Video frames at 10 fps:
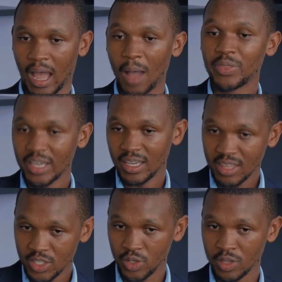I'm
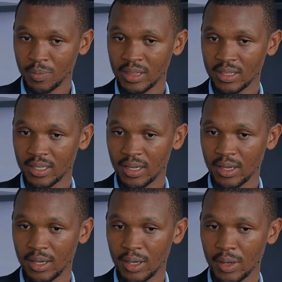taking this treatment,
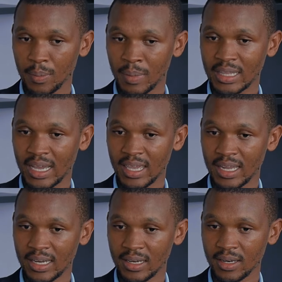but
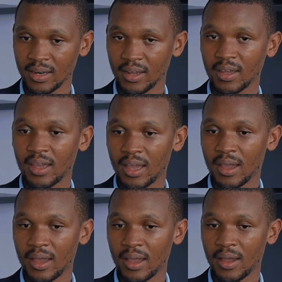again,
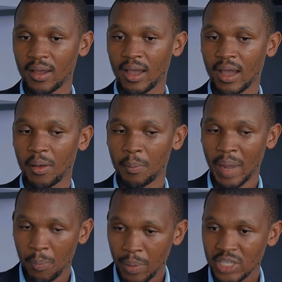
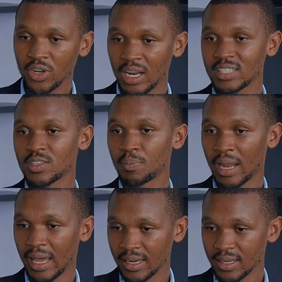my personalized
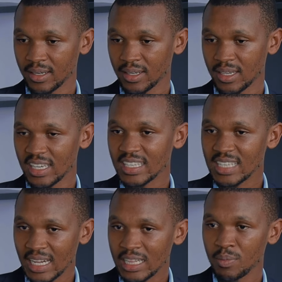plan is
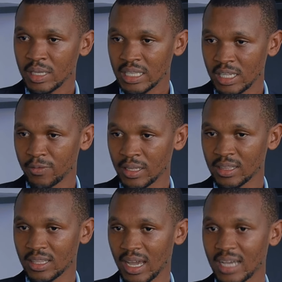a little bit
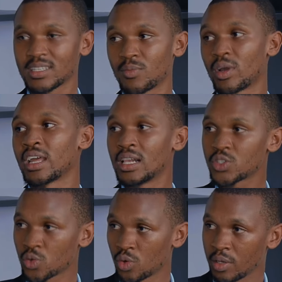different as someone
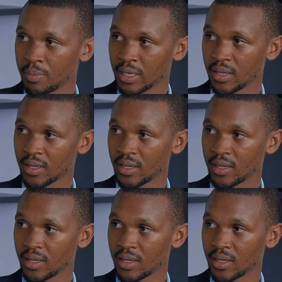else could be.